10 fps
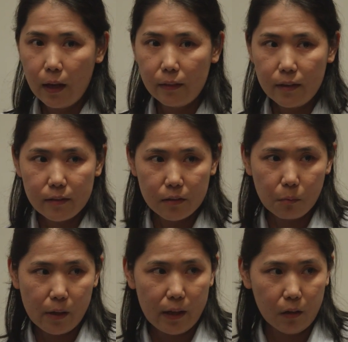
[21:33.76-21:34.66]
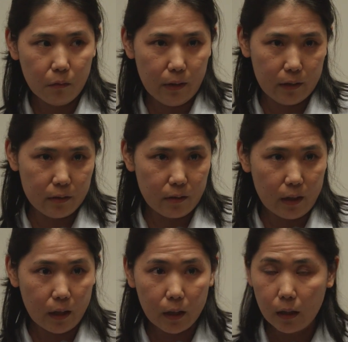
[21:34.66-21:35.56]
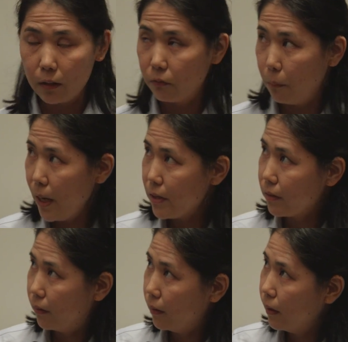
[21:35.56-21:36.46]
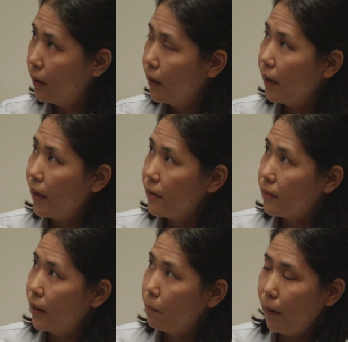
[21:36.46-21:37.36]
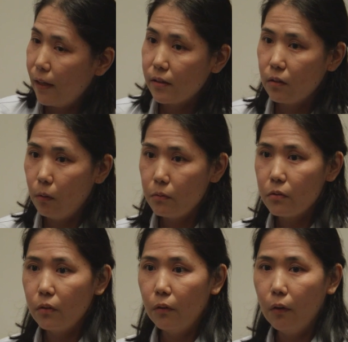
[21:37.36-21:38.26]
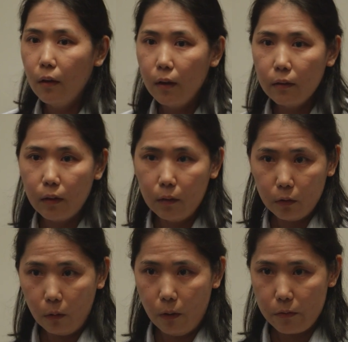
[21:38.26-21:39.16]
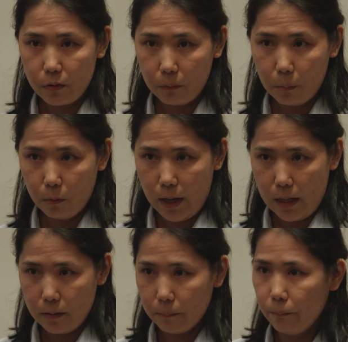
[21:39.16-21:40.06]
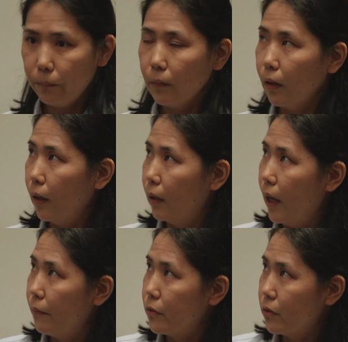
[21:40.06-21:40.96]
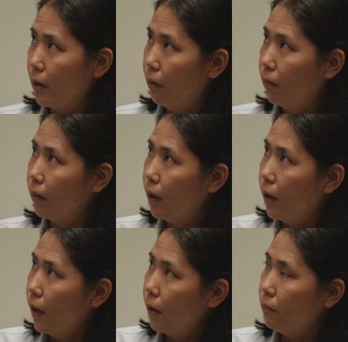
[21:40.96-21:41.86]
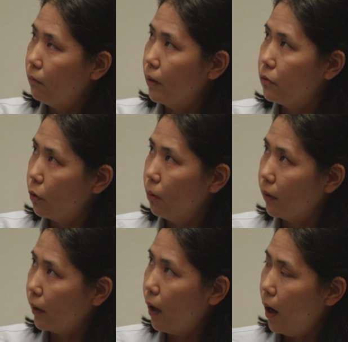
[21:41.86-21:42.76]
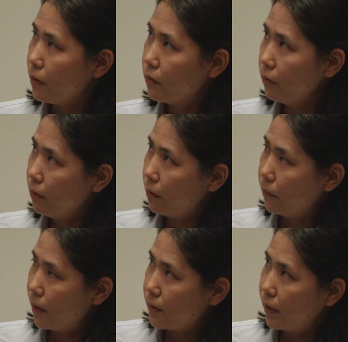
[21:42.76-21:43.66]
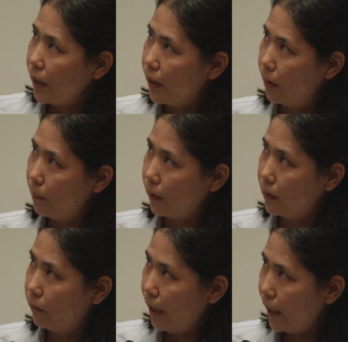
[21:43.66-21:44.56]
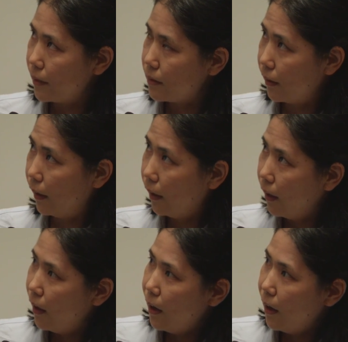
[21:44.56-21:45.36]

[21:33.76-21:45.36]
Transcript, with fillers: And this is where the olfactory information is then passed on to the neurons of the brain. And I have shown, uh, drawn a cartoon of this here, but in reality,